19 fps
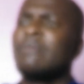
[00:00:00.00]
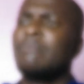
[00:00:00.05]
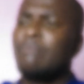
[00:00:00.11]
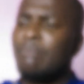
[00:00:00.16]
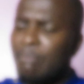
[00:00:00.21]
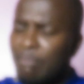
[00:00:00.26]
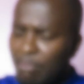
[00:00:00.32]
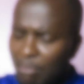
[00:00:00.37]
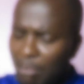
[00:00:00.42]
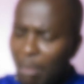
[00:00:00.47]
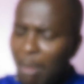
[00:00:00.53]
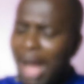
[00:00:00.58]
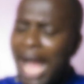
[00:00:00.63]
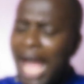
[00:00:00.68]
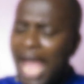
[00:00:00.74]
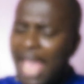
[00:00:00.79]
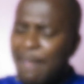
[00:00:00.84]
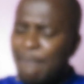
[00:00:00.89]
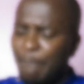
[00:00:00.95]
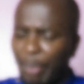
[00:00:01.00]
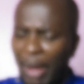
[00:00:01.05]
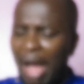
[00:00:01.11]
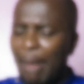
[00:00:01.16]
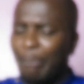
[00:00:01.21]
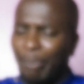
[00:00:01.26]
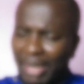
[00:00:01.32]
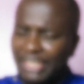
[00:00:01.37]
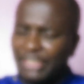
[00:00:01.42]
my
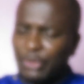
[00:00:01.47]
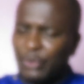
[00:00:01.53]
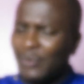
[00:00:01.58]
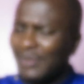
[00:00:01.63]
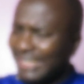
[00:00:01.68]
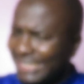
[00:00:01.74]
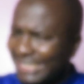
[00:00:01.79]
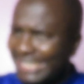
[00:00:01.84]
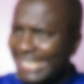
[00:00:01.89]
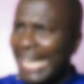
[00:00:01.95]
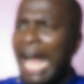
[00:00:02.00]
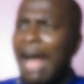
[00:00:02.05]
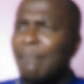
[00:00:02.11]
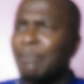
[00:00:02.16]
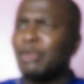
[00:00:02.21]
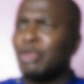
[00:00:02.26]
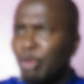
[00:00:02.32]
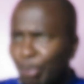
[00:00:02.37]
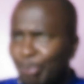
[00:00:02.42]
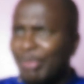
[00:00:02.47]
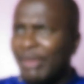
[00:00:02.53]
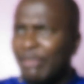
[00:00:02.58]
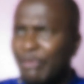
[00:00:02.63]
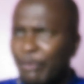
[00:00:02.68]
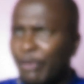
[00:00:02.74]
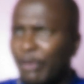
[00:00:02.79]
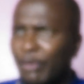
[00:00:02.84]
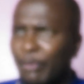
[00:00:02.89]
purpose will come to
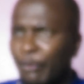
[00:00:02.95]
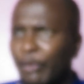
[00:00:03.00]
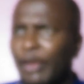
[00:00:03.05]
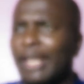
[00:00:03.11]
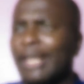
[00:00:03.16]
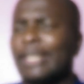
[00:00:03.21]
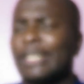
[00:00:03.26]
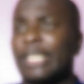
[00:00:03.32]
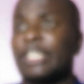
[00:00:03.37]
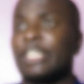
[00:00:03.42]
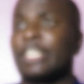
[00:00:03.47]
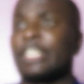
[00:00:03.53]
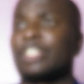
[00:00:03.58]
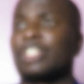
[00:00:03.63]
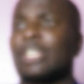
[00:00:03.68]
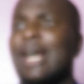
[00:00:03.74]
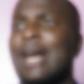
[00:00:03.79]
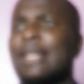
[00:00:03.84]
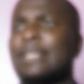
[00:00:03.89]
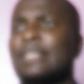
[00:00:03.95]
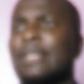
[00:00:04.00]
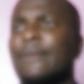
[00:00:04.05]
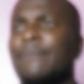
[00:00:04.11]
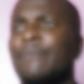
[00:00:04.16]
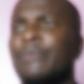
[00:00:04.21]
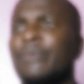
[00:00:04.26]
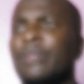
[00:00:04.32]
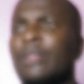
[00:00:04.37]
be fulfilled in this earth.
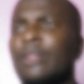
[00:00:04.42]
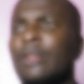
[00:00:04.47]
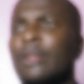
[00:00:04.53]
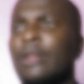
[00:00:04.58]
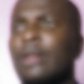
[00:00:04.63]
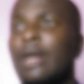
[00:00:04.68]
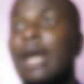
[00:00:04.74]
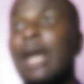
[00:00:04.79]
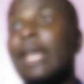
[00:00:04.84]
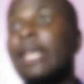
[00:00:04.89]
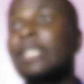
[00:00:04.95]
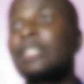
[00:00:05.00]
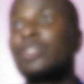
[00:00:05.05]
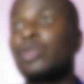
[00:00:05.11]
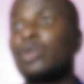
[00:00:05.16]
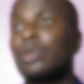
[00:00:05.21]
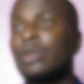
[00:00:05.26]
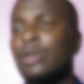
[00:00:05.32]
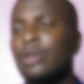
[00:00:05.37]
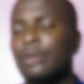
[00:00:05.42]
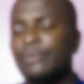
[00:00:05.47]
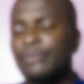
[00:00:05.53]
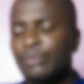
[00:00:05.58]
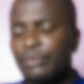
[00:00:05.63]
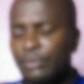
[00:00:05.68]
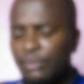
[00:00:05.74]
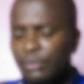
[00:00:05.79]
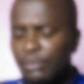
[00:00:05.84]
I took
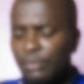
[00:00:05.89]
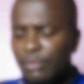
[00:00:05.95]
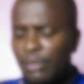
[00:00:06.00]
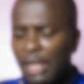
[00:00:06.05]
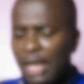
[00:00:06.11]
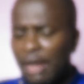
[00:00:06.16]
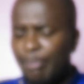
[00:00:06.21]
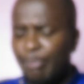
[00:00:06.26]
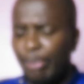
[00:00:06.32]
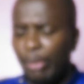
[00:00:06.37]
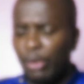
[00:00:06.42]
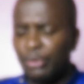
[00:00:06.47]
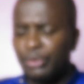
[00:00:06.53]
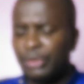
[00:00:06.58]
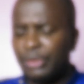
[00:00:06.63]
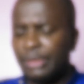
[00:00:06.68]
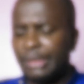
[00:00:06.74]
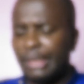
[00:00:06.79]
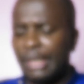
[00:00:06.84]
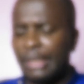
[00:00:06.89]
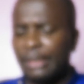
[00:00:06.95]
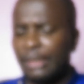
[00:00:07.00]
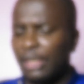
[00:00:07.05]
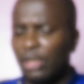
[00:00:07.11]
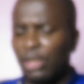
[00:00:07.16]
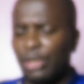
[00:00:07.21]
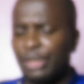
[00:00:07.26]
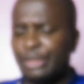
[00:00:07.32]
a push
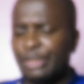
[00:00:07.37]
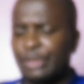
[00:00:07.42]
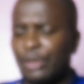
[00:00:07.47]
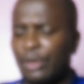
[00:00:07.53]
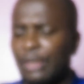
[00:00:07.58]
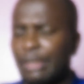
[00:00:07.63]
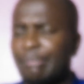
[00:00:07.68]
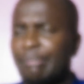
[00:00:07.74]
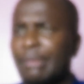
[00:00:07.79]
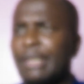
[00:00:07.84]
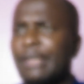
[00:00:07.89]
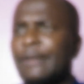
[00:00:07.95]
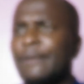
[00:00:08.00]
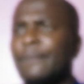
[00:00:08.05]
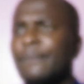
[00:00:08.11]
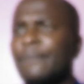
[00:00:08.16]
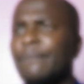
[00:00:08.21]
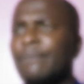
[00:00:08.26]
and the Lord told me,